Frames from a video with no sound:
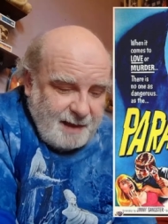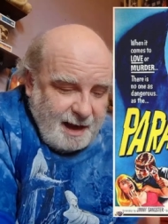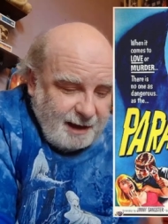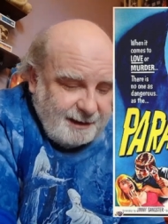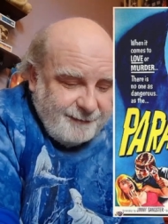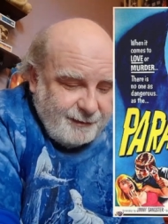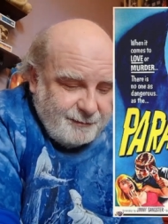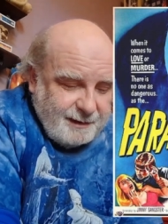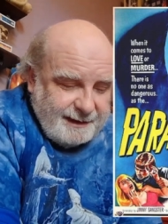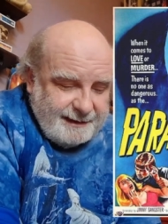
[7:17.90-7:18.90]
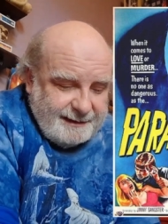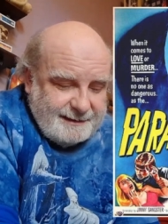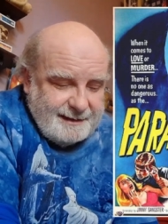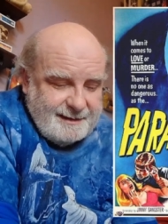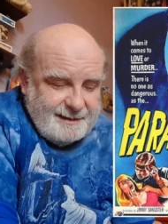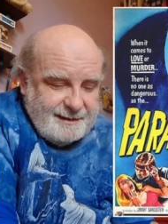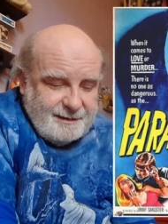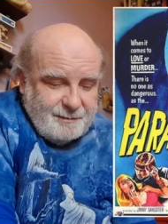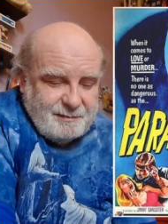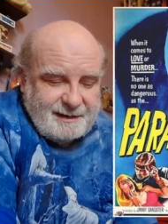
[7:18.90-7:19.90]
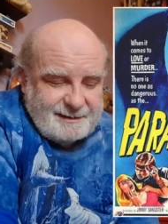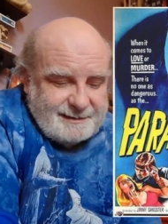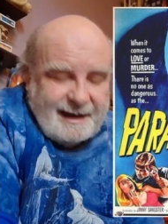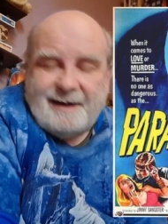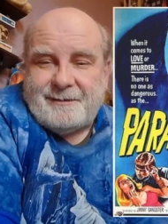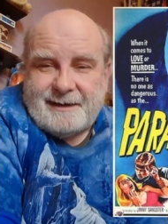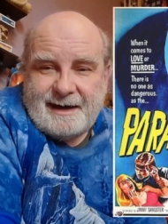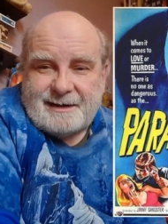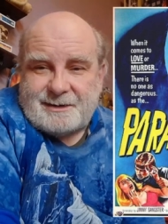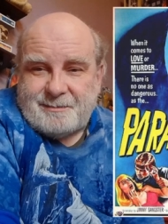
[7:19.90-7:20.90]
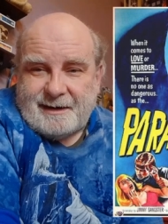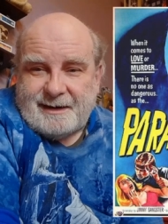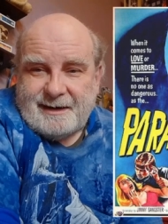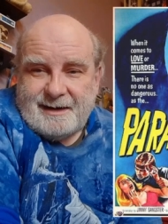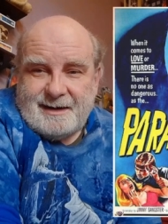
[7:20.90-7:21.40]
Oliver Reed, who plays Simon Ashby.